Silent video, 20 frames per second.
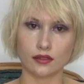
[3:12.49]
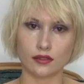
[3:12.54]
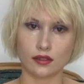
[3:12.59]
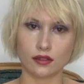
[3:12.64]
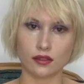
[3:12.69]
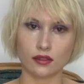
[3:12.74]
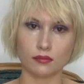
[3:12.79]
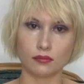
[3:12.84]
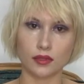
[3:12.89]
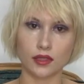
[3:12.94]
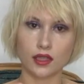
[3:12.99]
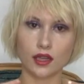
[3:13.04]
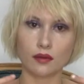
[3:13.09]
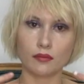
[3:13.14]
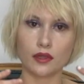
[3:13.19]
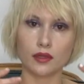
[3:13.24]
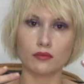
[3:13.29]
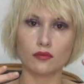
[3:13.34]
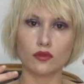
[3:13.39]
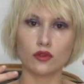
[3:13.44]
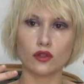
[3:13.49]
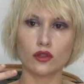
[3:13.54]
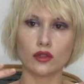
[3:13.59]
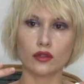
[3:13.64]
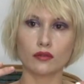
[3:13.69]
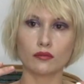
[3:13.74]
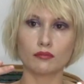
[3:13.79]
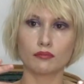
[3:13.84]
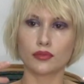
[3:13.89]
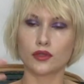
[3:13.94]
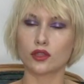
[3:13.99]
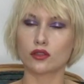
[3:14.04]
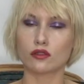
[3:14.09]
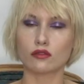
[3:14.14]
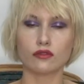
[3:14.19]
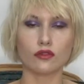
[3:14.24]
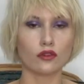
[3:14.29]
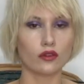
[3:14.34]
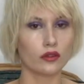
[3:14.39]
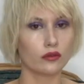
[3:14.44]
to becoming more
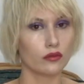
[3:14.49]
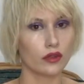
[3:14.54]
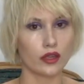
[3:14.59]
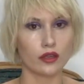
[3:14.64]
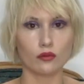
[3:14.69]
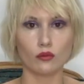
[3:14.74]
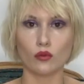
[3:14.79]
beautiful in